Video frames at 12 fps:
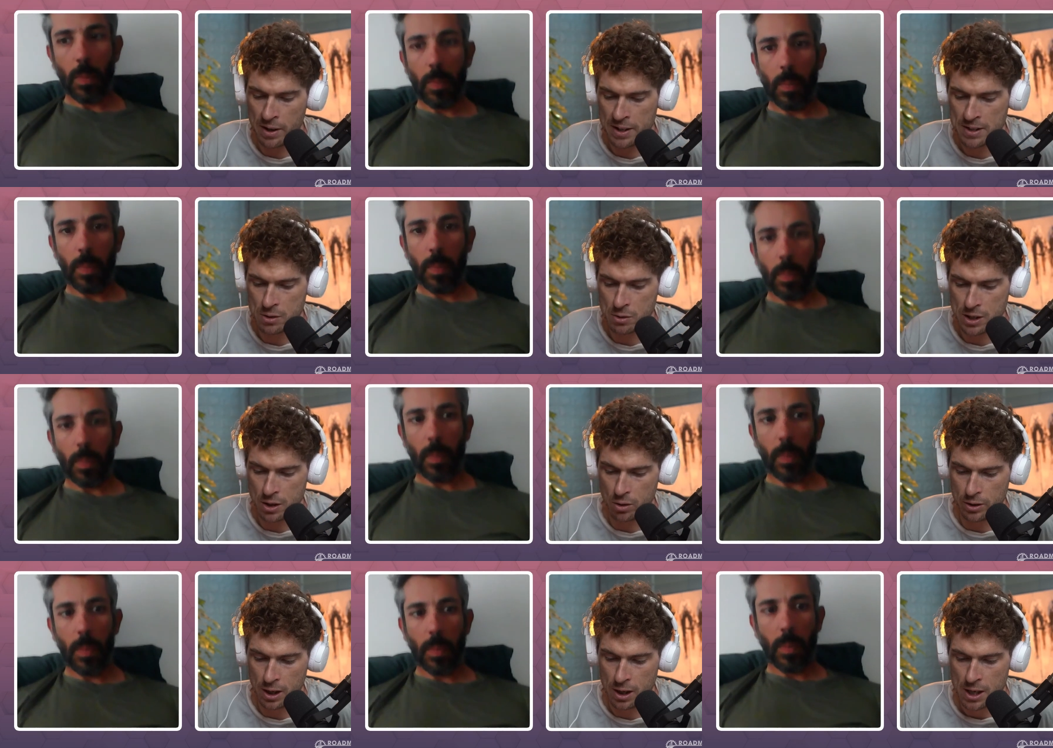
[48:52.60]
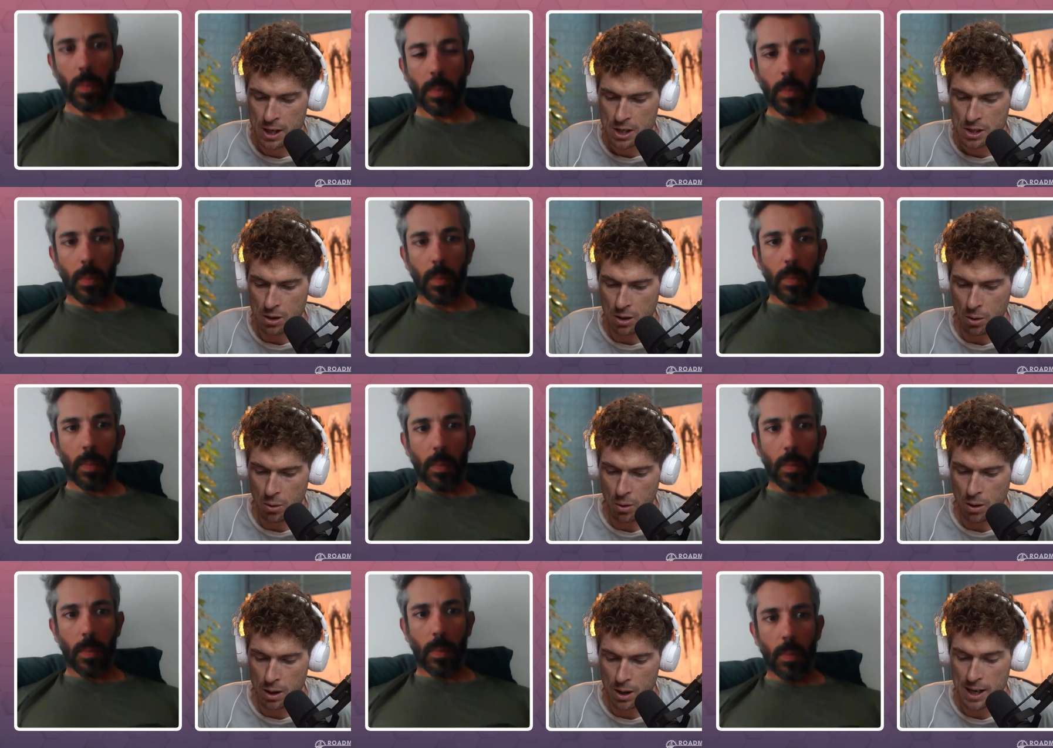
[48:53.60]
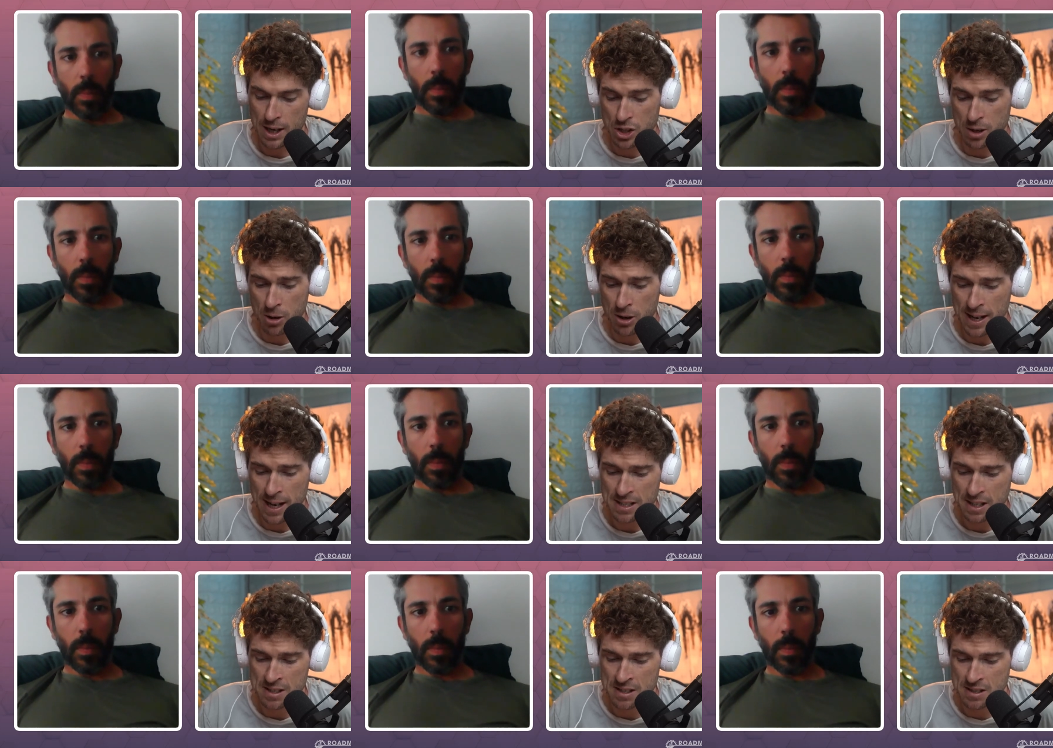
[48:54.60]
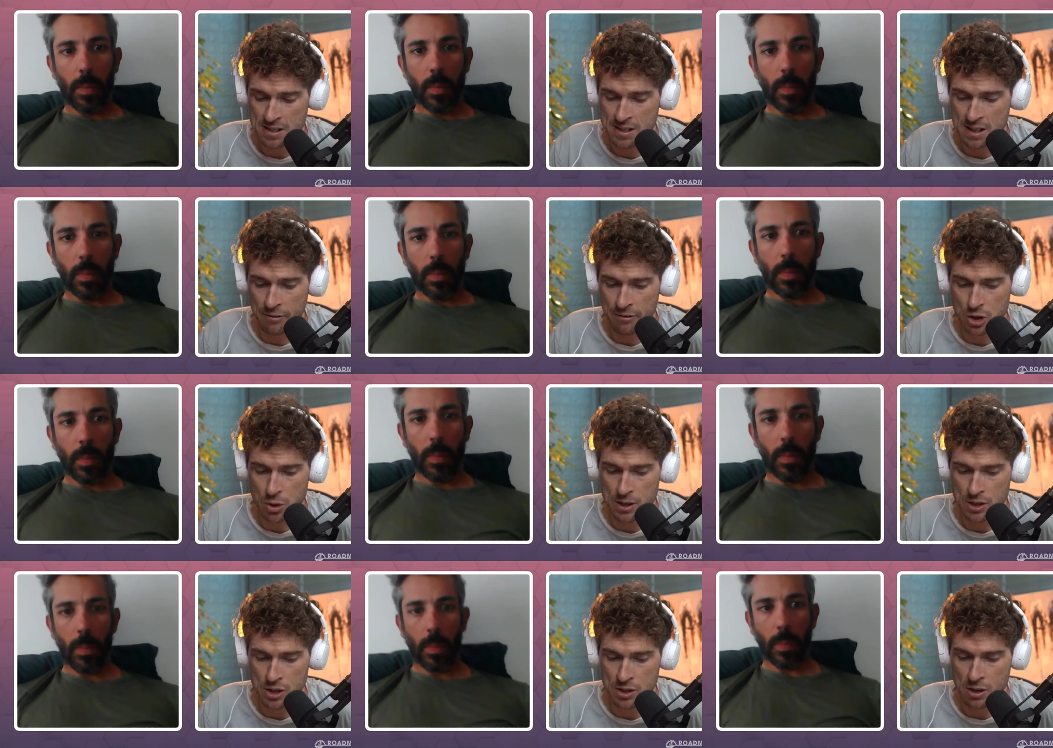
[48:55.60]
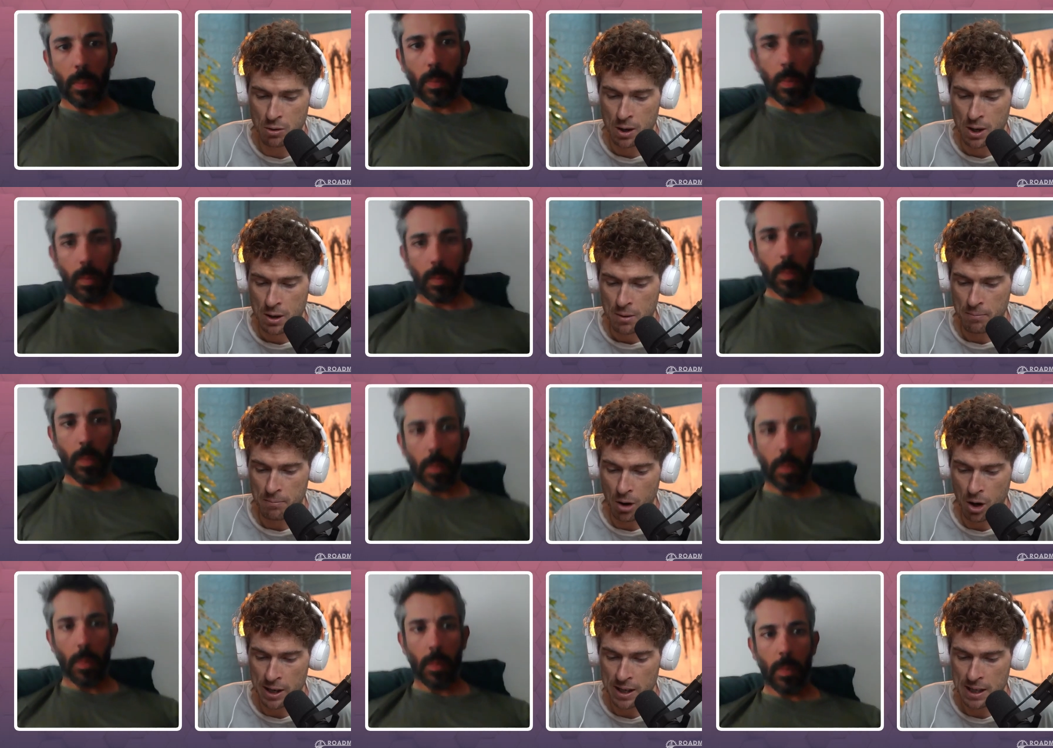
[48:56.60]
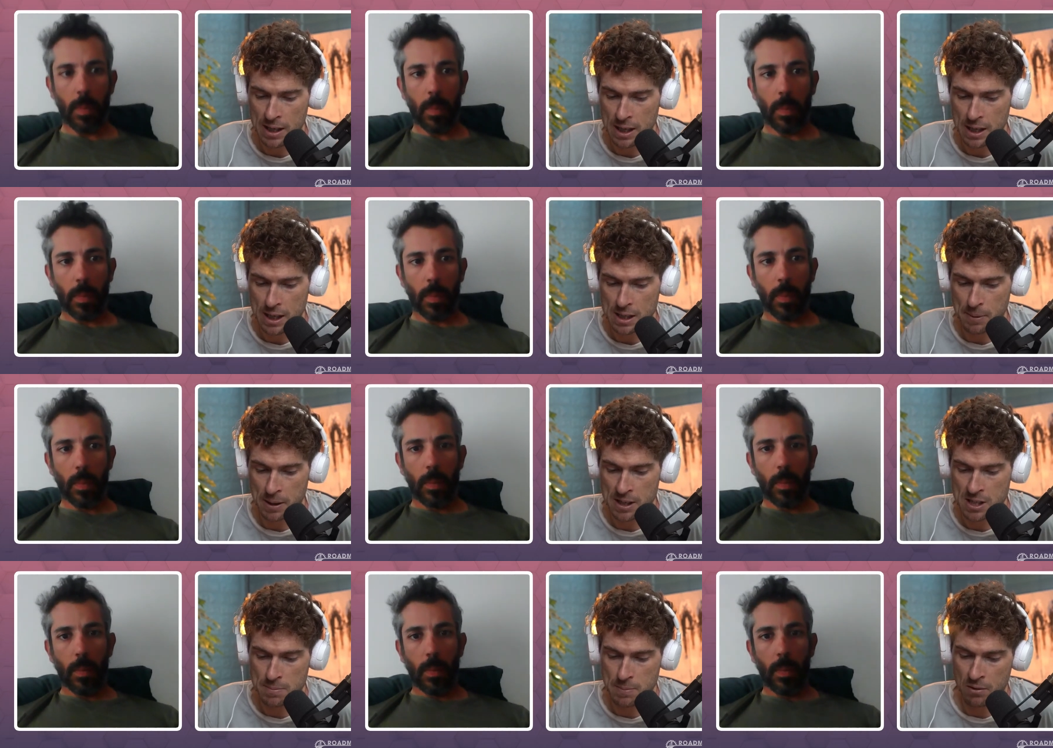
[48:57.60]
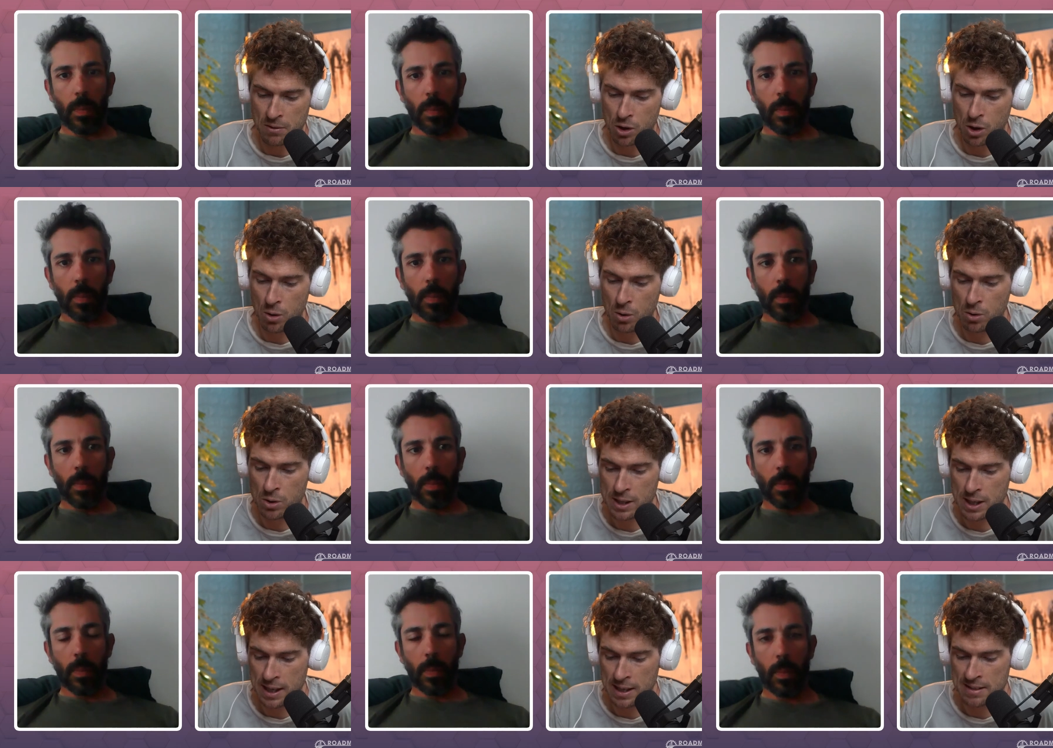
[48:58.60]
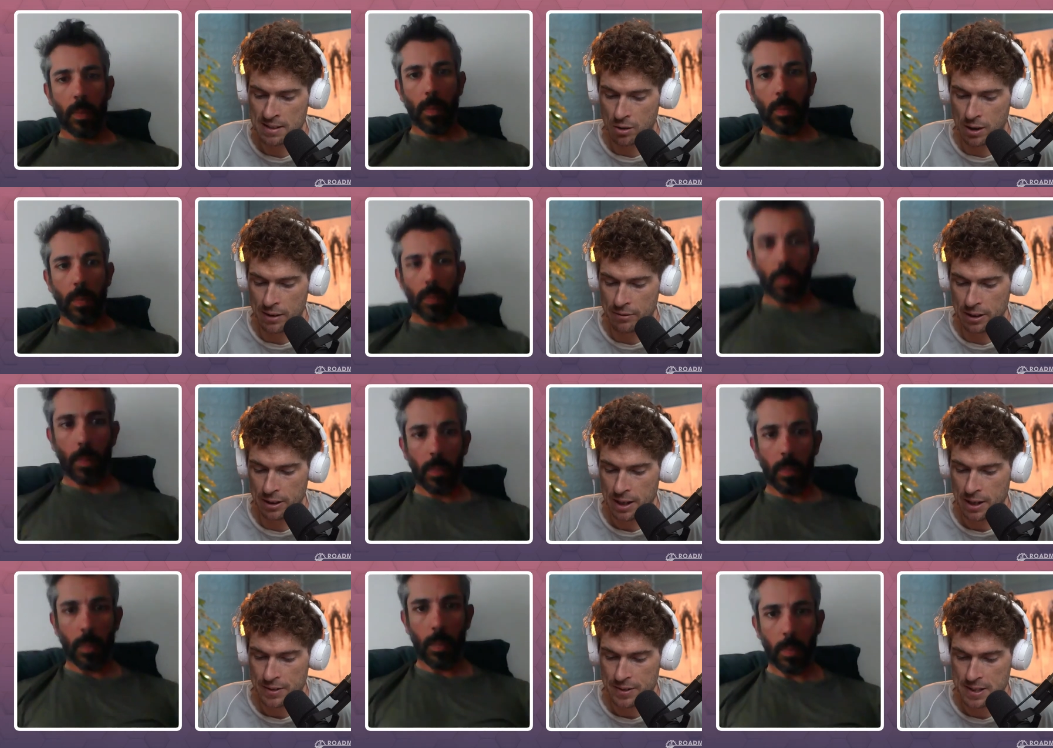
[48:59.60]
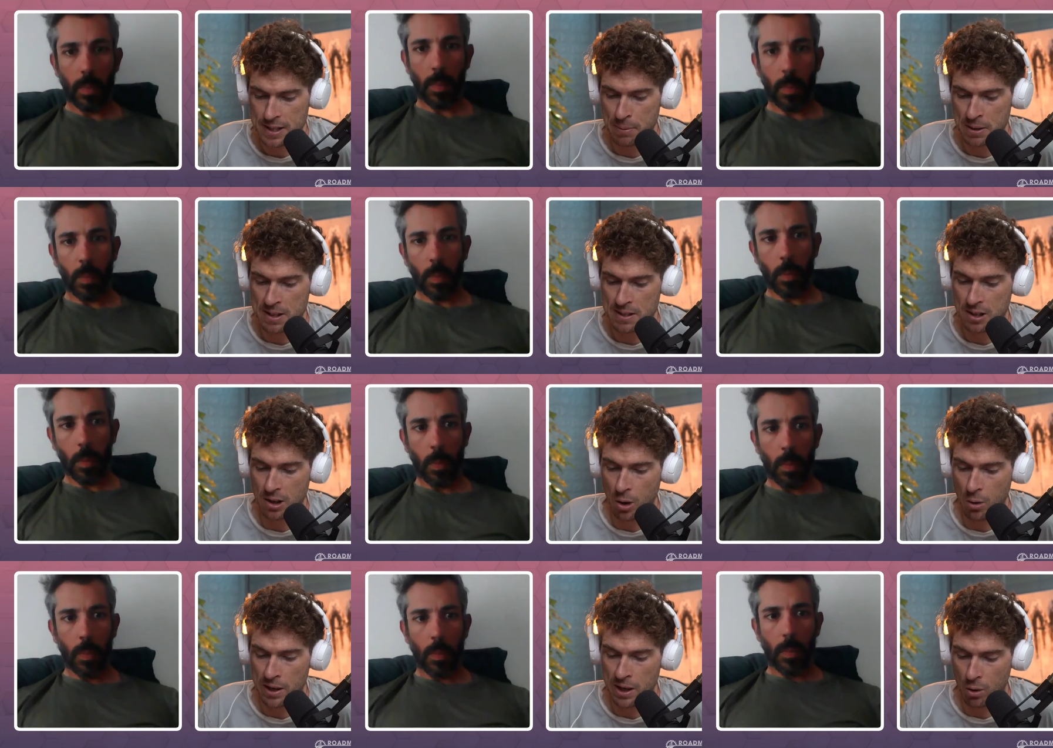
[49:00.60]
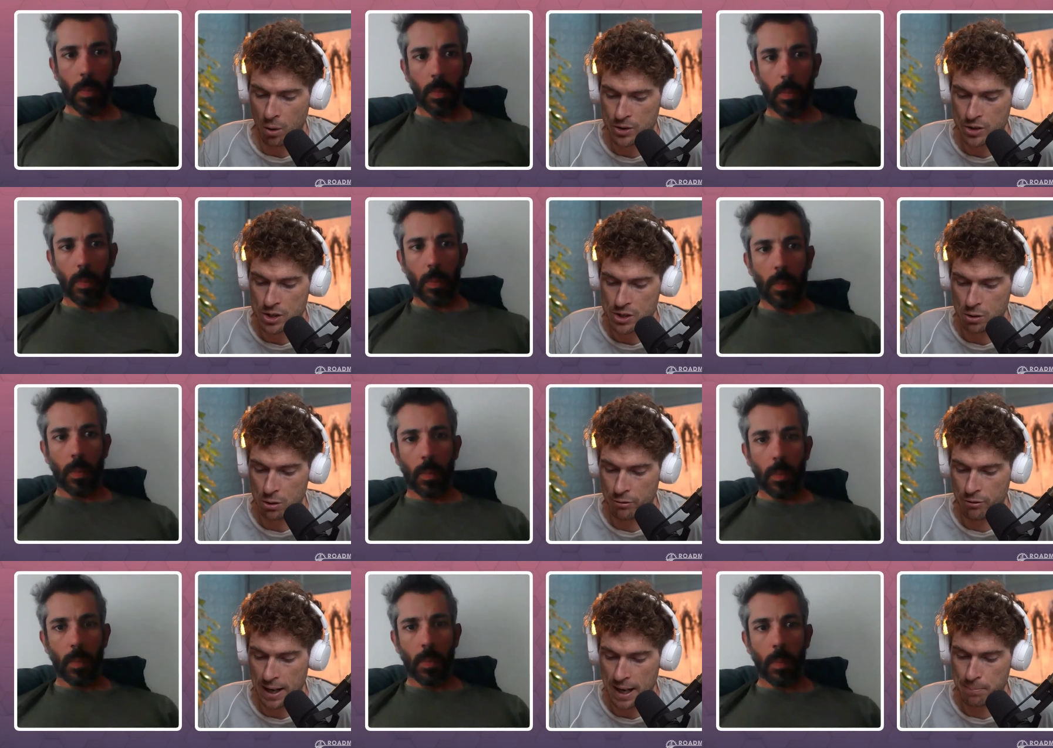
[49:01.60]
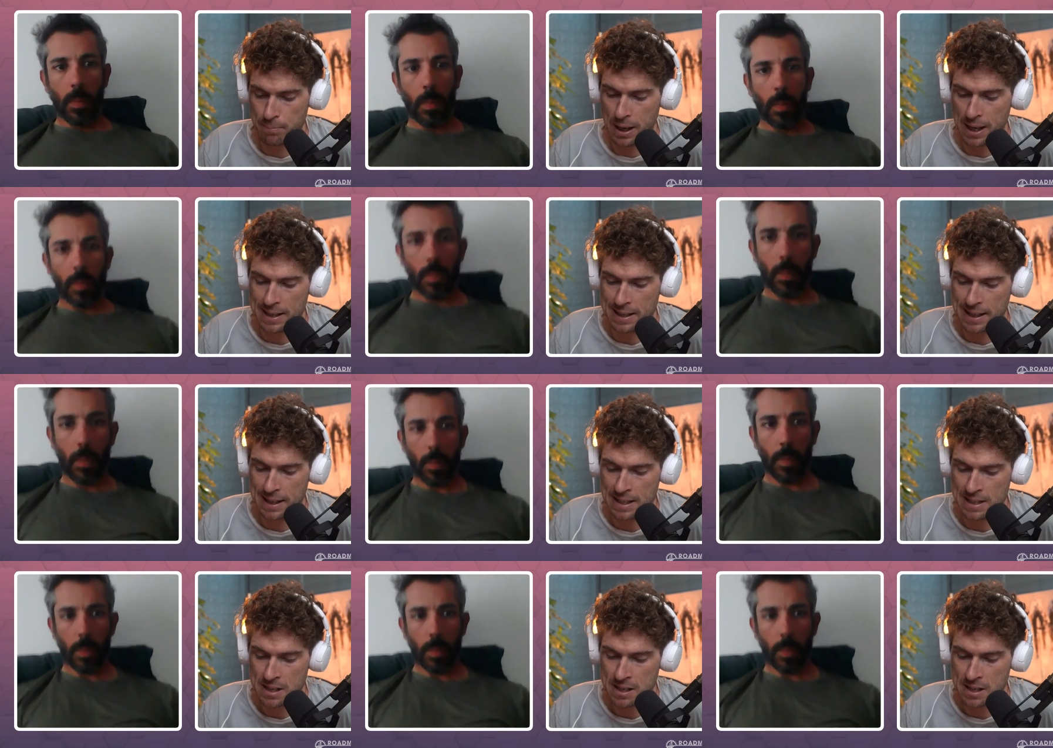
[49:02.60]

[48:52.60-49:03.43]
Speaker 1: to the other. So actually, I'm kind of asking this as a selfish question. So my experience has been road into gravel, dipping the toe in ultra stuff at Badlands.